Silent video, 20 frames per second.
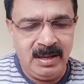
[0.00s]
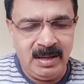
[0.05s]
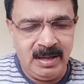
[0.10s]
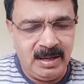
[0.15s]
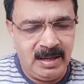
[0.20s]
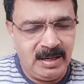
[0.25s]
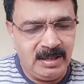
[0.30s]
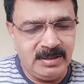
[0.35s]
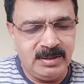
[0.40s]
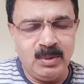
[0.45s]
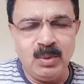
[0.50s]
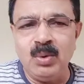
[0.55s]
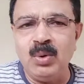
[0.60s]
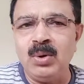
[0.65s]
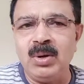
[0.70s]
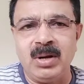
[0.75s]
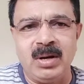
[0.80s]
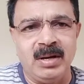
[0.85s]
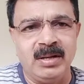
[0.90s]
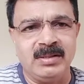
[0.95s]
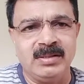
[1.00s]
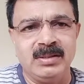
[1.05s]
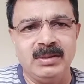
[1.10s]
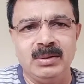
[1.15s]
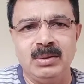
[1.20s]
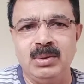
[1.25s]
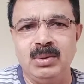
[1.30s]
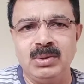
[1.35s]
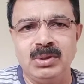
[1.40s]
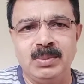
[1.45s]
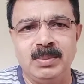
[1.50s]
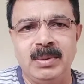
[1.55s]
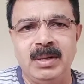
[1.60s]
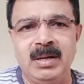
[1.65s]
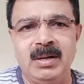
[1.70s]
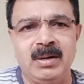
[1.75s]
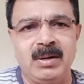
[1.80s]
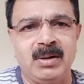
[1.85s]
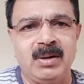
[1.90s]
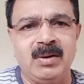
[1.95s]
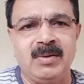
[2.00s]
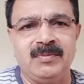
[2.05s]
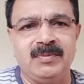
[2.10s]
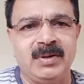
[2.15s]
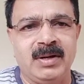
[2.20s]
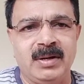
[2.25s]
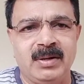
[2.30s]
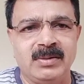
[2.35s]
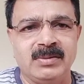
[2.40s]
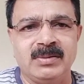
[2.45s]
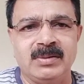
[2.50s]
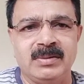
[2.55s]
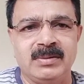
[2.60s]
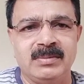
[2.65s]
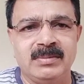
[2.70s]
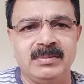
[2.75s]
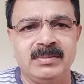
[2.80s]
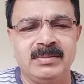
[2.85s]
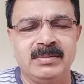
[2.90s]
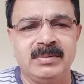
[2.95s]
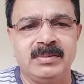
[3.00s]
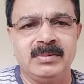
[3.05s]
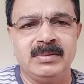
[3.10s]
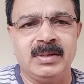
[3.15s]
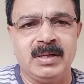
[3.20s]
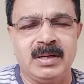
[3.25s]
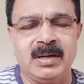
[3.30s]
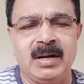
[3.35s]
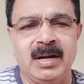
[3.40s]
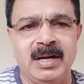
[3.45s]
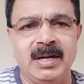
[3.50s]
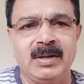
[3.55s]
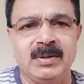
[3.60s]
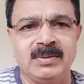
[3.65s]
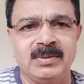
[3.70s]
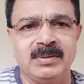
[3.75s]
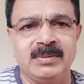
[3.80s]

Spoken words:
It is odorless, no smell at all of that nitrogen.